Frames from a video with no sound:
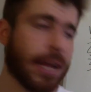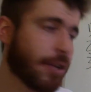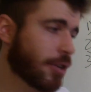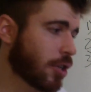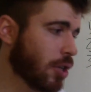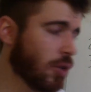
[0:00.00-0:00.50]
And
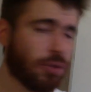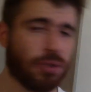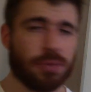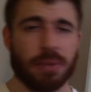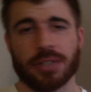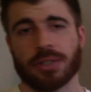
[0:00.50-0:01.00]
you're going to
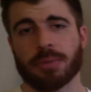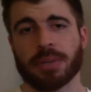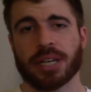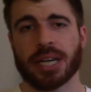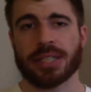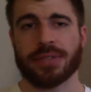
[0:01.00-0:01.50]
lose
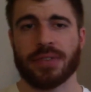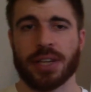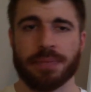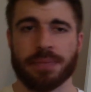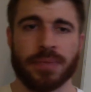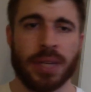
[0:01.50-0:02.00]
muscle because of
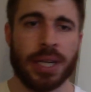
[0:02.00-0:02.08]
it.